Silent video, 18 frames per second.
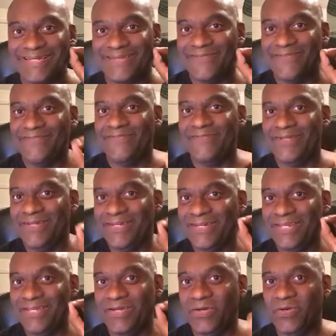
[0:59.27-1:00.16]

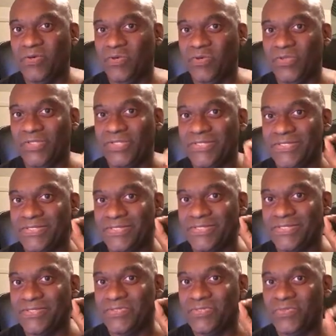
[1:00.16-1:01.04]
defending Oakland
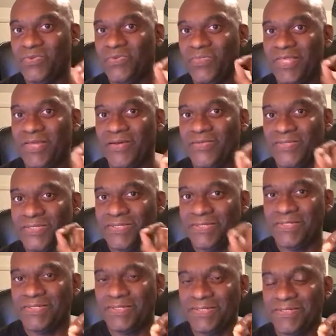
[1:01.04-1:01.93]
since
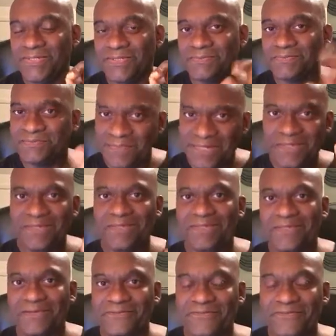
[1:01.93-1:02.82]
2006. I
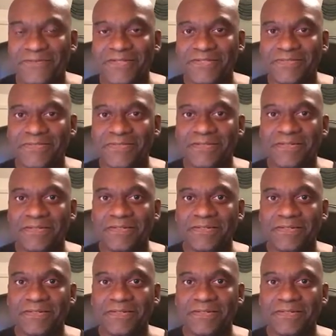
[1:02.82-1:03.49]
think that fits.